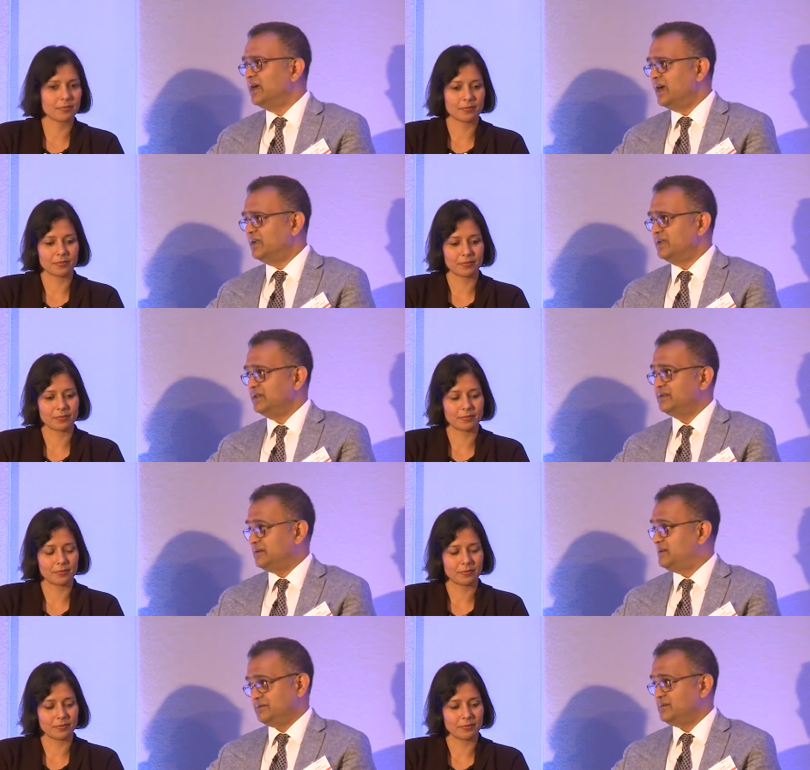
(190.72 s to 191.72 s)
Speaker 1: And I
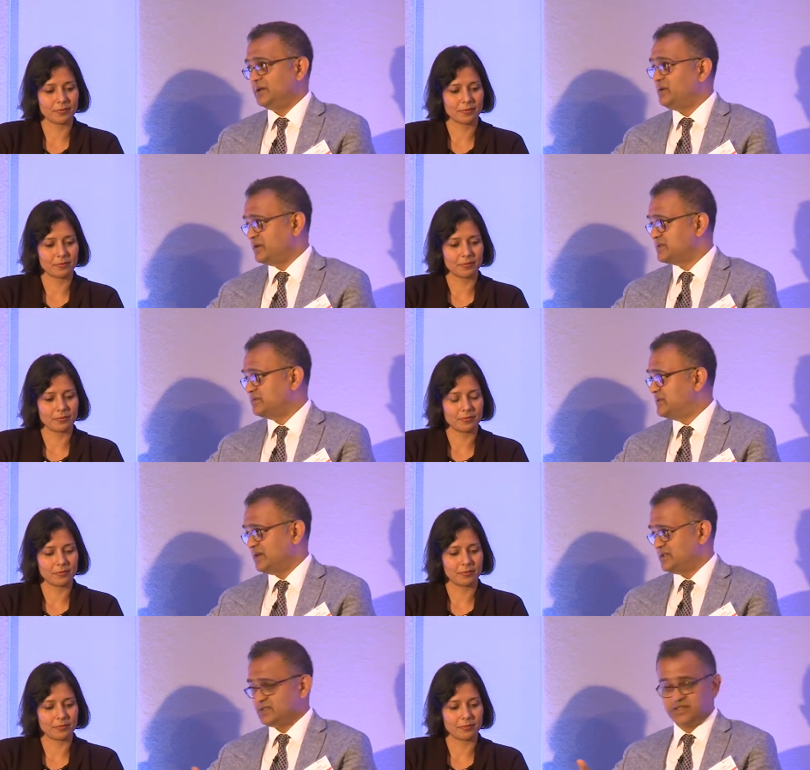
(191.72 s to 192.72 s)
think the cost of
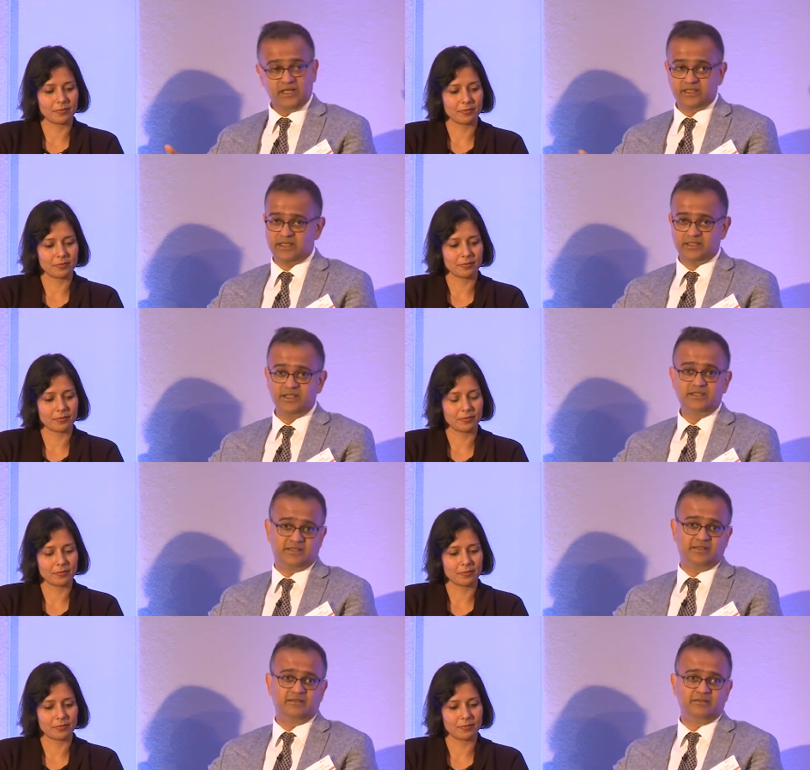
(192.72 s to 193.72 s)
drugs, as Nas says,
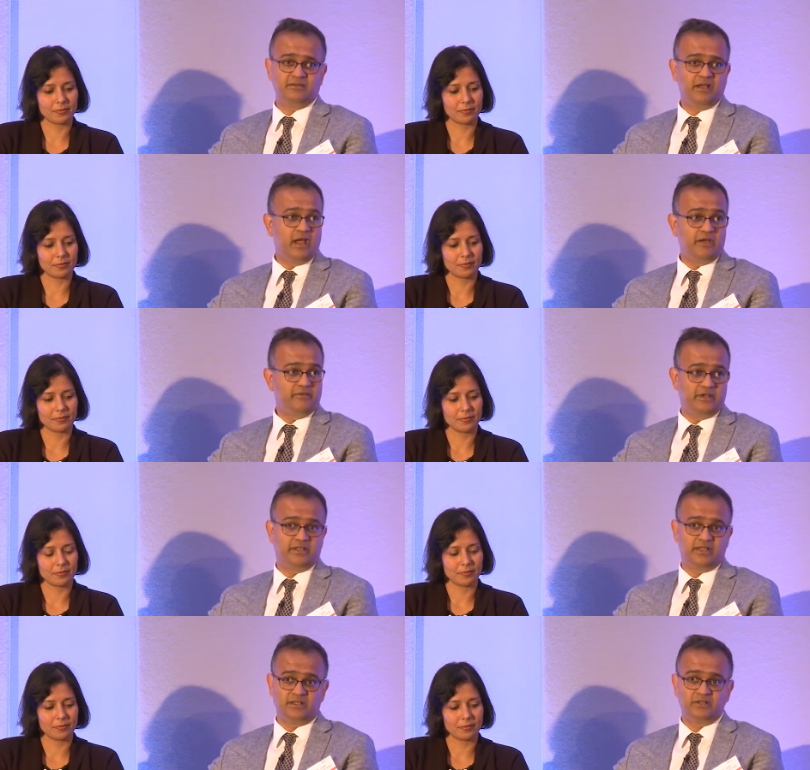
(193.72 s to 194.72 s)
is, I find
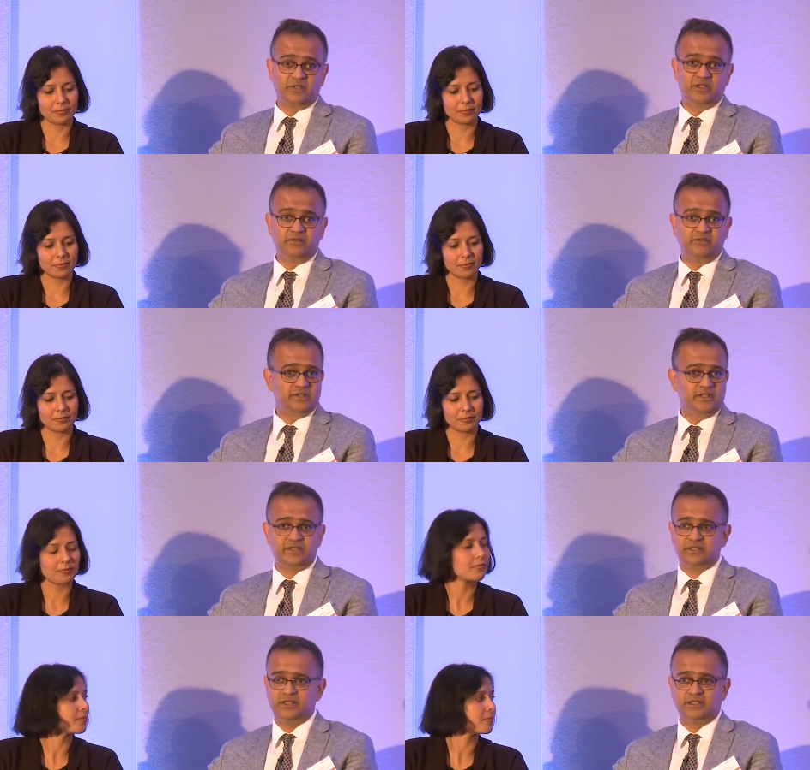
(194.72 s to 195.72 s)
it as a treating
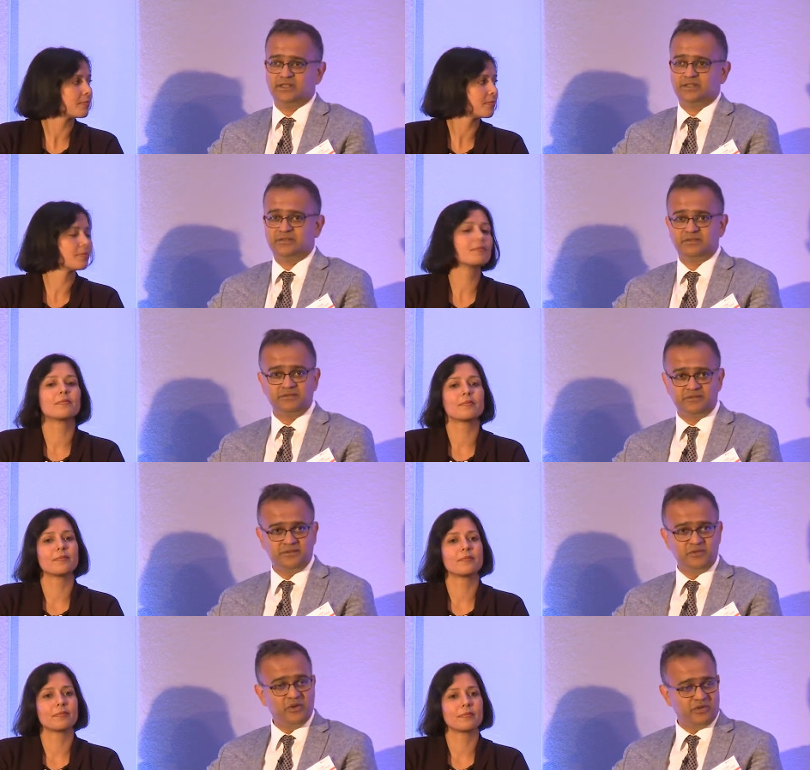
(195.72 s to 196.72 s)
physician, it's just
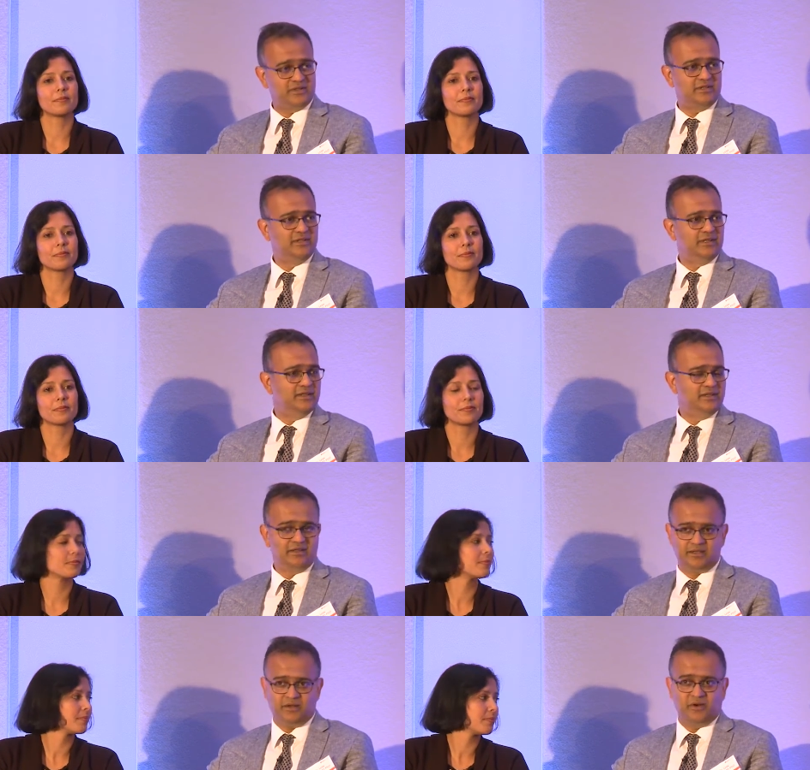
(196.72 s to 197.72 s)
not
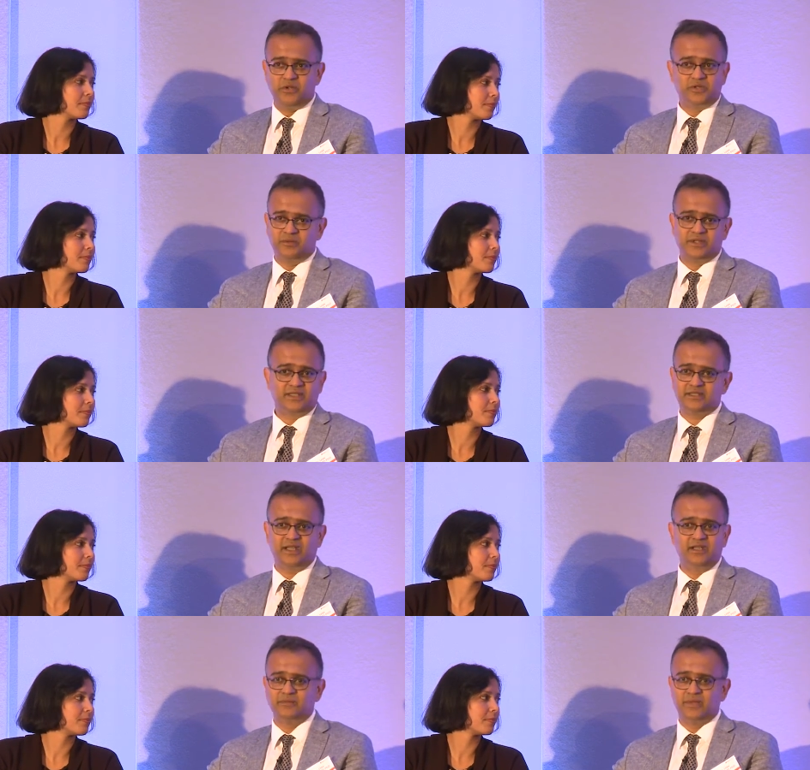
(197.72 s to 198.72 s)
going to be
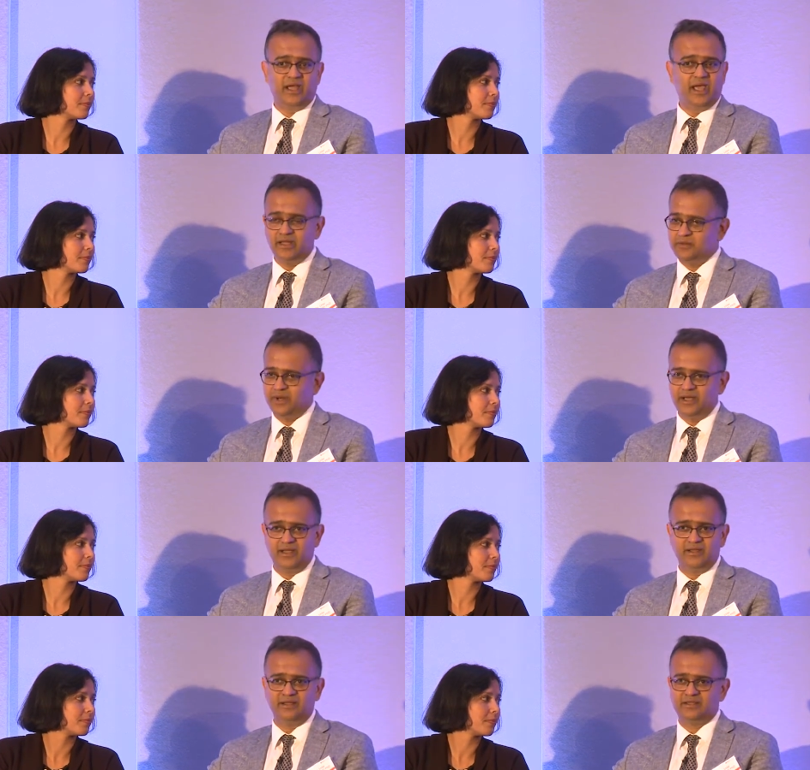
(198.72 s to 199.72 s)
sustainable anywhere.
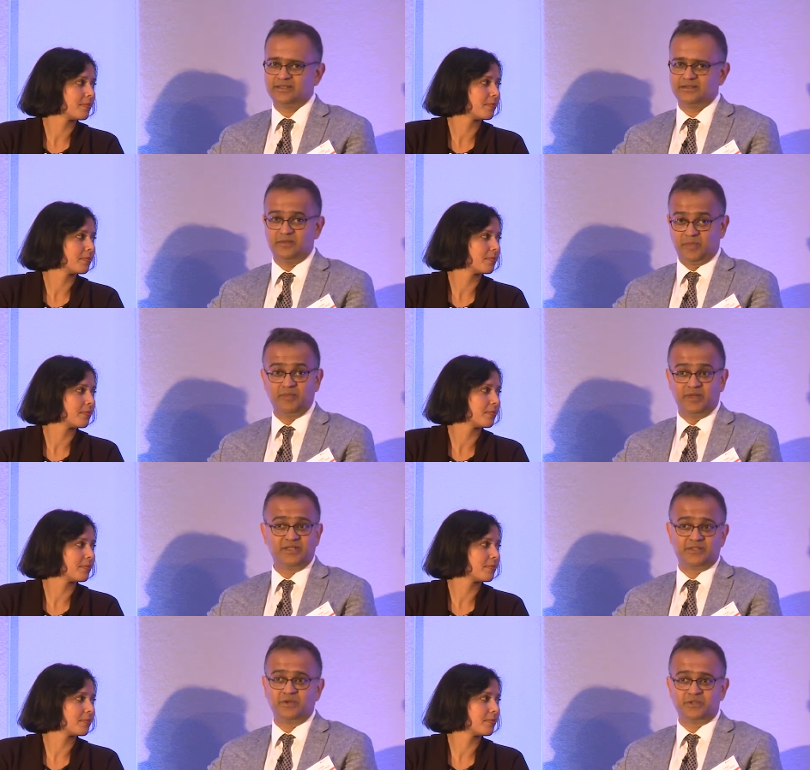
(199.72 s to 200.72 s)
And it's, the bubble
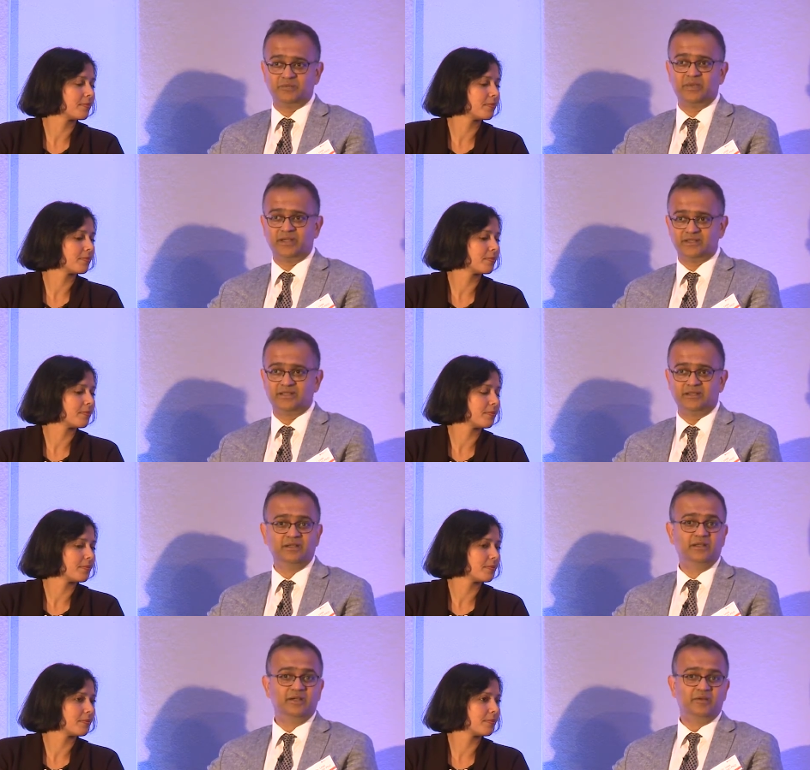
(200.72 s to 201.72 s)
is going to burst. And
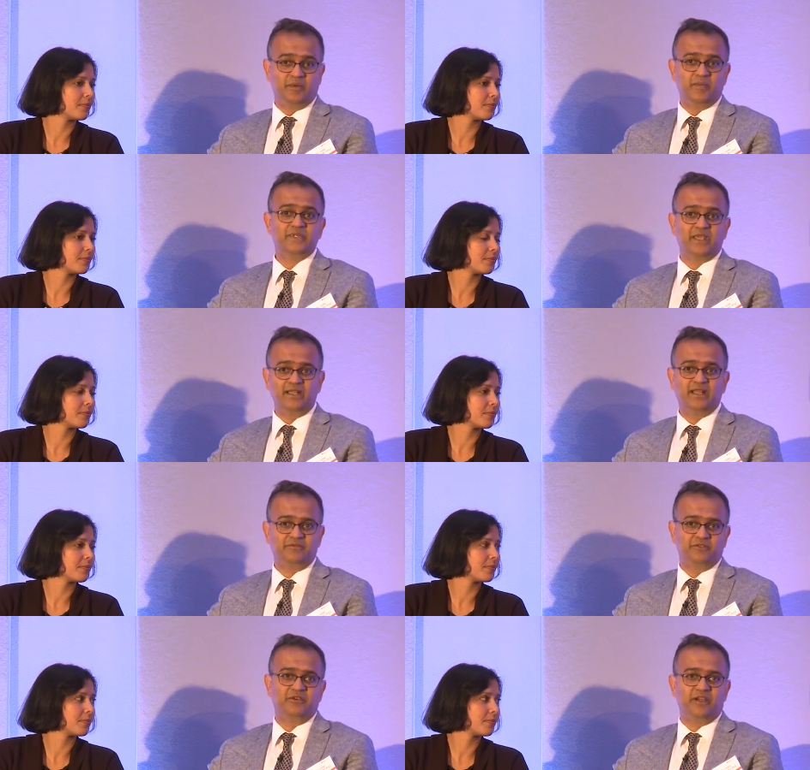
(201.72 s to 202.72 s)
We've been saying that
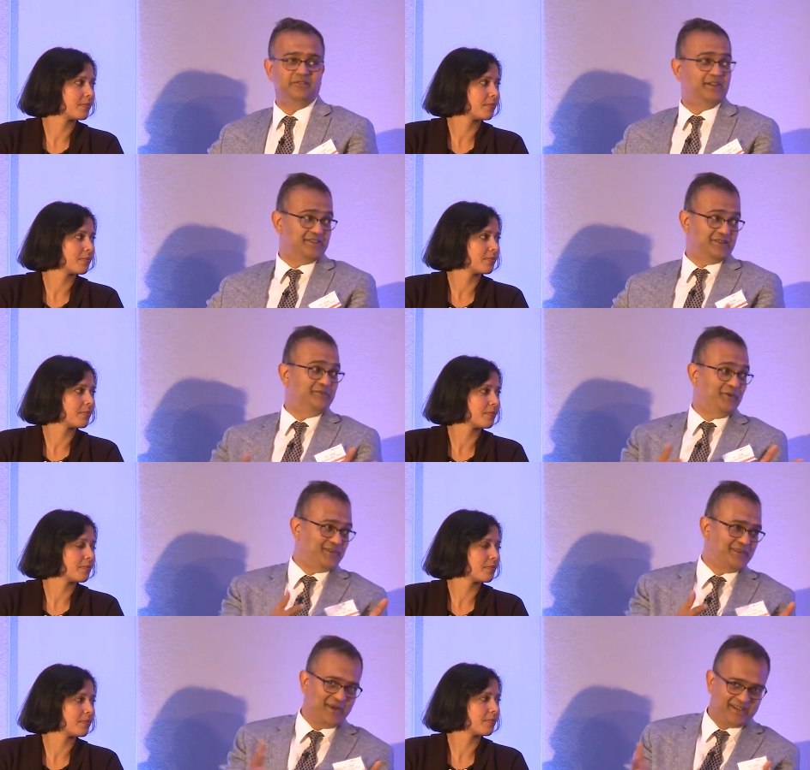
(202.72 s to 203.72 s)
for five years. You
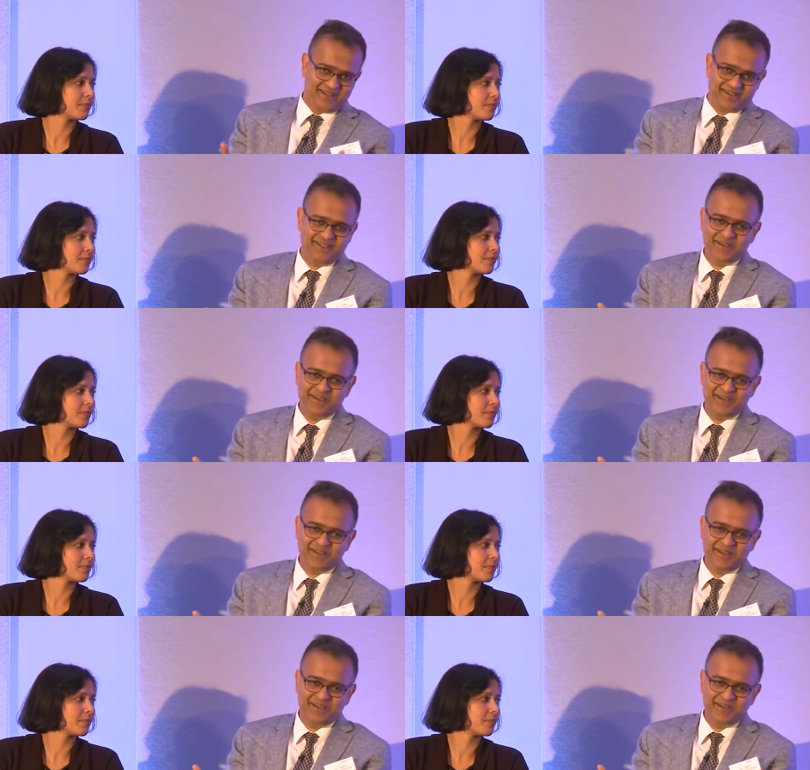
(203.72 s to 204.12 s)
folks are better at